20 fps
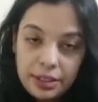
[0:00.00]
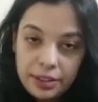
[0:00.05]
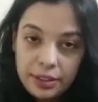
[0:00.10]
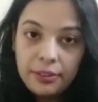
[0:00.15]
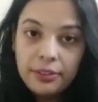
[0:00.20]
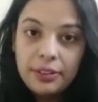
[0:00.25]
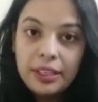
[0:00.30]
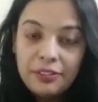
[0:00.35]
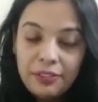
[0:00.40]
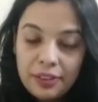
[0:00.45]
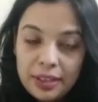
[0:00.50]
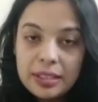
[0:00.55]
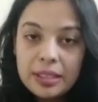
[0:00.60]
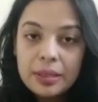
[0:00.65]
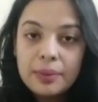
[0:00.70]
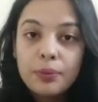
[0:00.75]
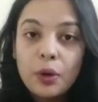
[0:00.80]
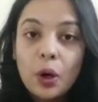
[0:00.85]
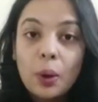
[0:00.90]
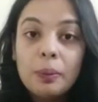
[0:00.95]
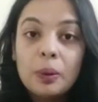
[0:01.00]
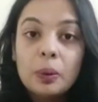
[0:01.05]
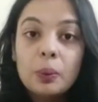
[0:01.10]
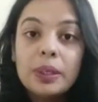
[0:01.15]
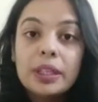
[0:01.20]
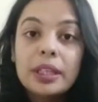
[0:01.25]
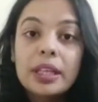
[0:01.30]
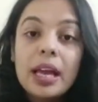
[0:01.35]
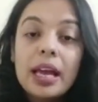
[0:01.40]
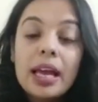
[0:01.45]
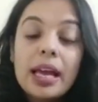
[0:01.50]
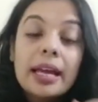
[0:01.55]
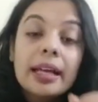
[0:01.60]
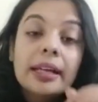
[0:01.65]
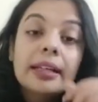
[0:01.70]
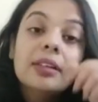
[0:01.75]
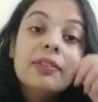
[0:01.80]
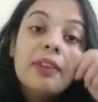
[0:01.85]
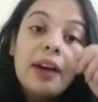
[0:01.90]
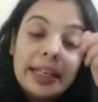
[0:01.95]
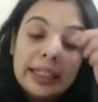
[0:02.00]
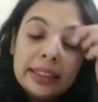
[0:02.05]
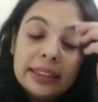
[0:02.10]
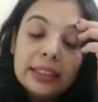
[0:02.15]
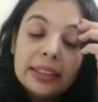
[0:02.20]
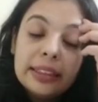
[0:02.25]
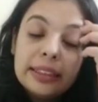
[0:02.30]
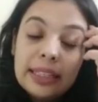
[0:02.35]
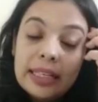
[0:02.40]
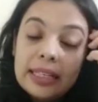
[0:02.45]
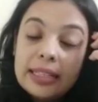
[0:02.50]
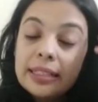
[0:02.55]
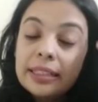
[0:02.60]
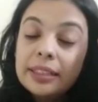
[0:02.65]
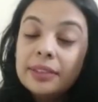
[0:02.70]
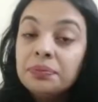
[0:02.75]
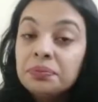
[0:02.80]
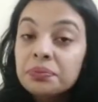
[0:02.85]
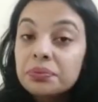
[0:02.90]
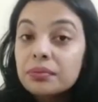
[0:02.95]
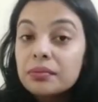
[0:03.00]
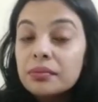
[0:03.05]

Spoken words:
really facing problem with dividing the data set